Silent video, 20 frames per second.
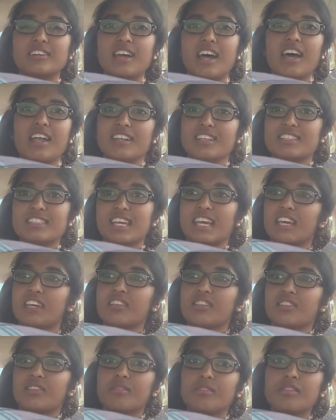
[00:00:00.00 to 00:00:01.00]
And it's like
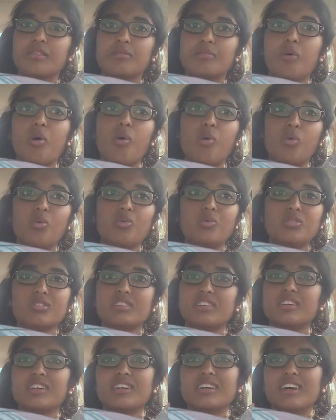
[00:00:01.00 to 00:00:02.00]
the mold
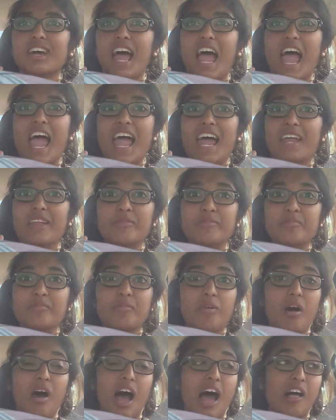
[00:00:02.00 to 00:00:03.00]

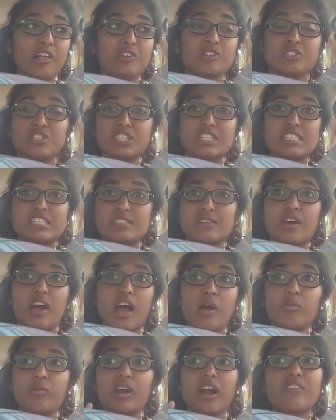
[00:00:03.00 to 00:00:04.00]
and allergies,
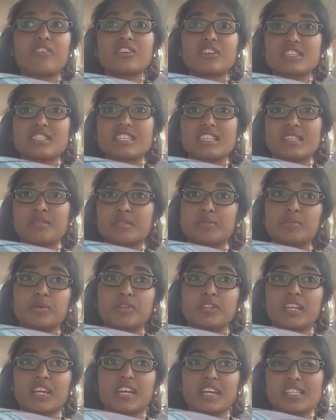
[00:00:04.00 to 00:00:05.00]
whatever is in this
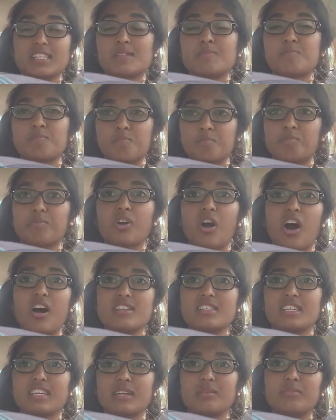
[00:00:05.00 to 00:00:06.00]
building, it's
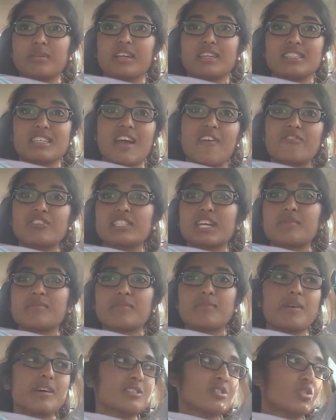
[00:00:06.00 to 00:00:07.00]
causing it. Because every time
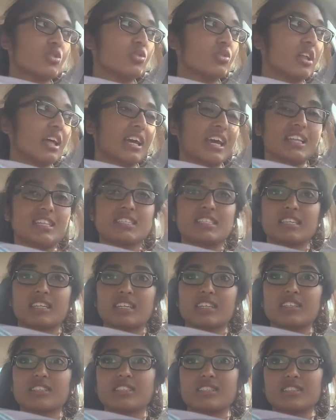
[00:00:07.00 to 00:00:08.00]
I'm at school, I get sick.
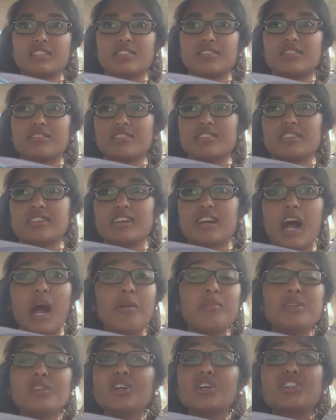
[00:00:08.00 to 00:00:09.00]
So
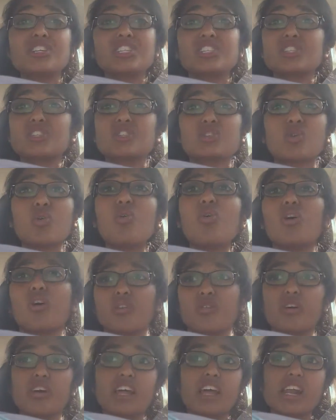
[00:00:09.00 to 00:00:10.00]
I'm allergic to school.
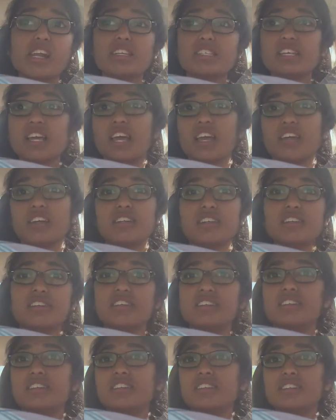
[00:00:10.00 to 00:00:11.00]
What can I say?
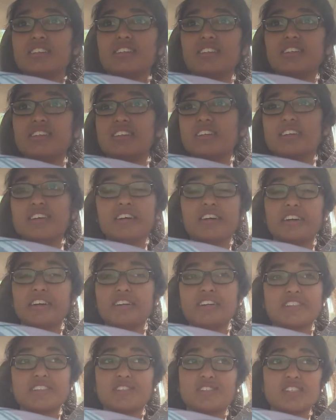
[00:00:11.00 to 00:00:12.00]

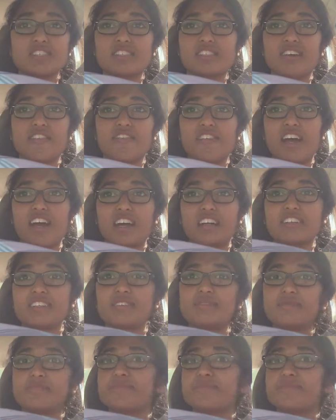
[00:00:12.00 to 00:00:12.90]
It's just a fact.